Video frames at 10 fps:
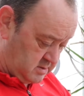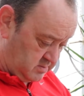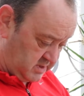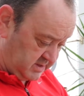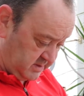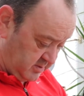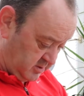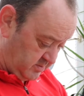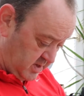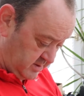Press the
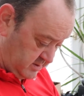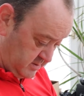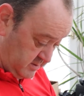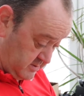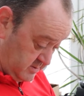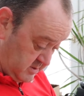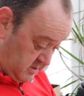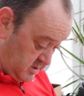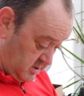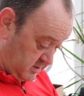blue button.
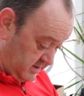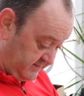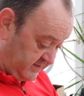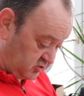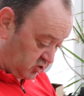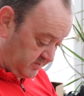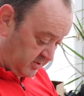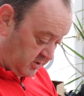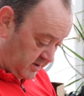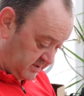I'll leave the
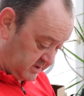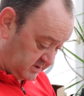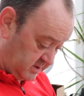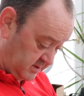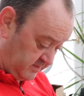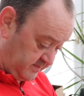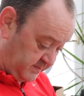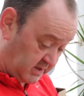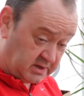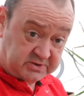tripod up because I'm
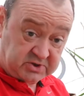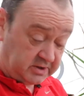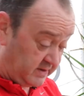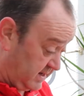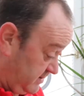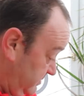going to show you that